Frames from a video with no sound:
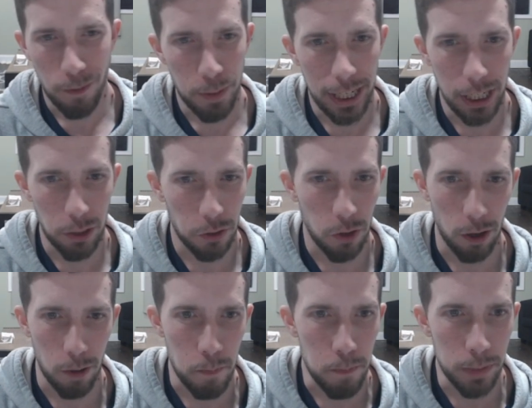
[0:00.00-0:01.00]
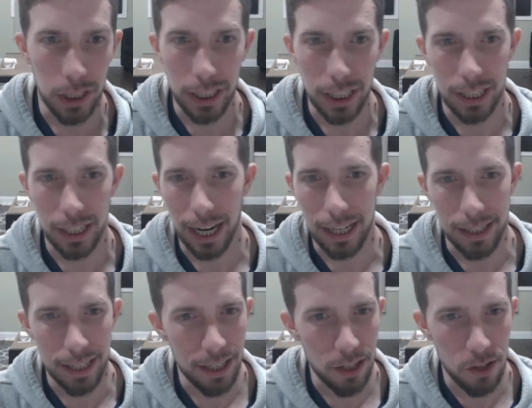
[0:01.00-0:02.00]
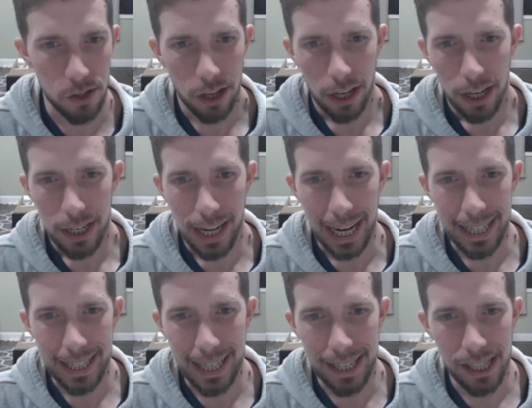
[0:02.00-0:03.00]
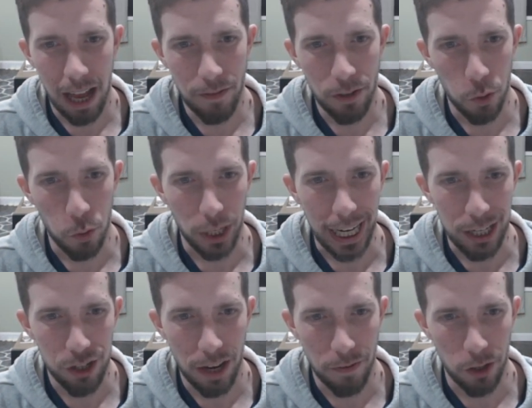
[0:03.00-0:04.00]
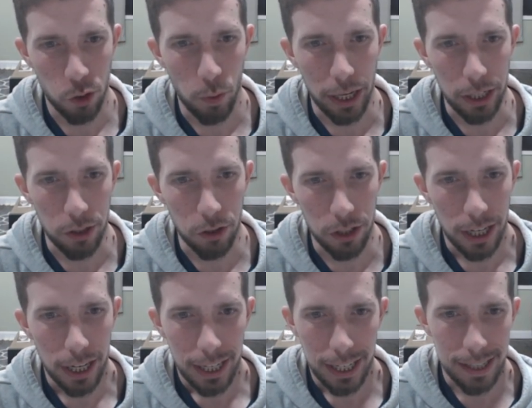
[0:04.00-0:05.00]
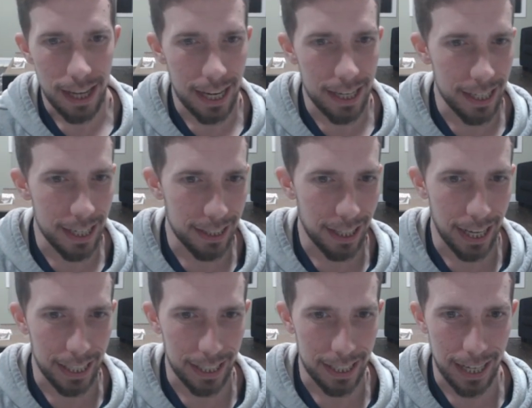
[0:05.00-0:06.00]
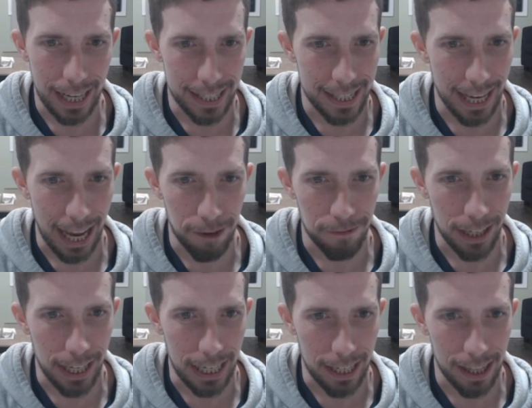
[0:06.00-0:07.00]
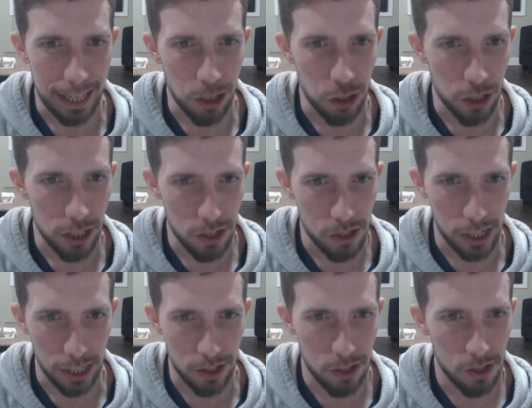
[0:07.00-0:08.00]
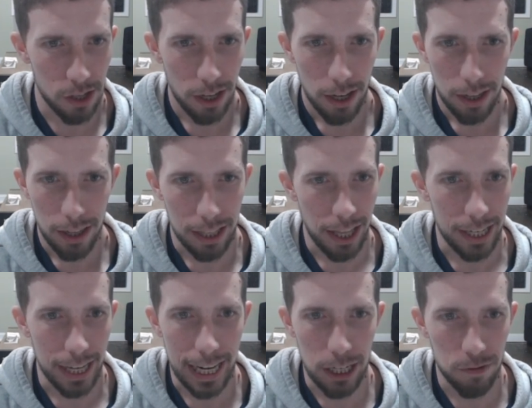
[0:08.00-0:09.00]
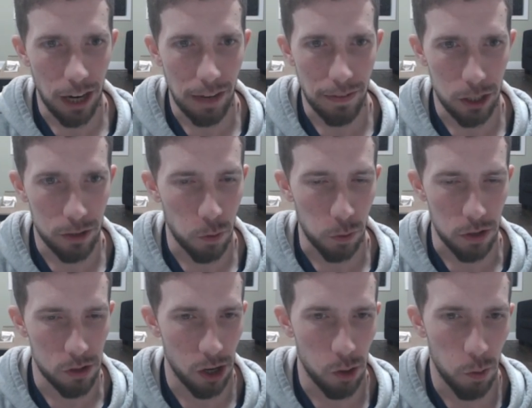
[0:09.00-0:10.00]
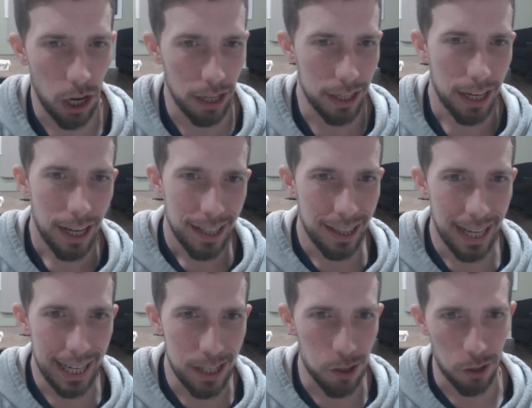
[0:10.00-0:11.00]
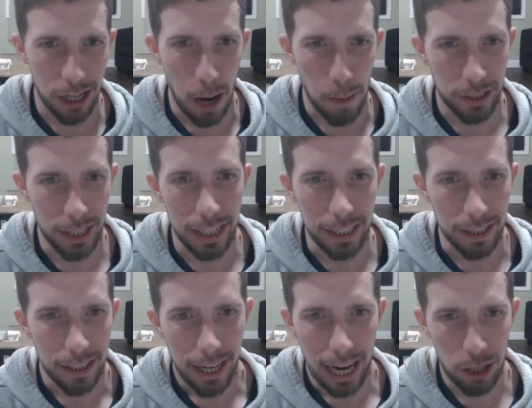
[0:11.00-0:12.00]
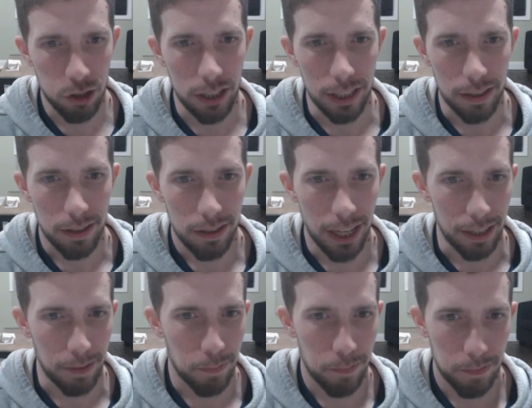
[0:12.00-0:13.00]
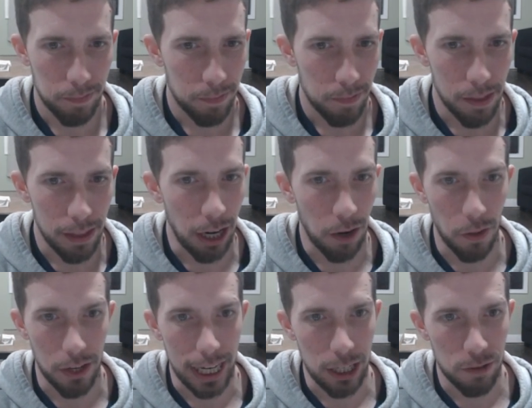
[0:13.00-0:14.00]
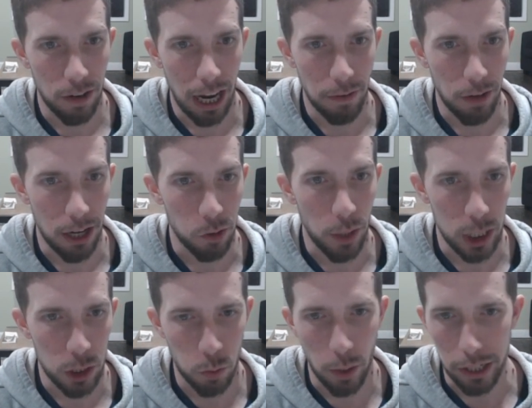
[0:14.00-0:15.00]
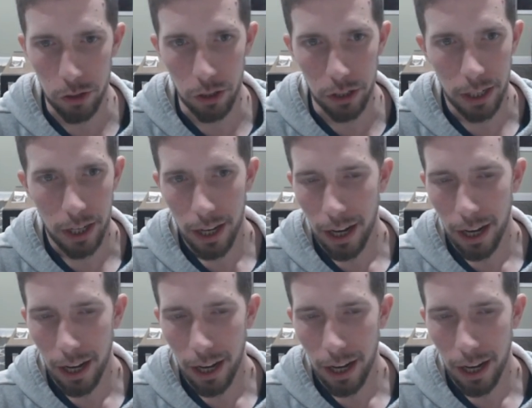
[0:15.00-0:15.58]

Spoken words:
from here, there are a million ideas. Knight d7 or h7 are quite good, intending like knight to f8, then g6, then like h5, h4, and so on. The lines are complicated. Actually, like there, then h5 right away is quite good.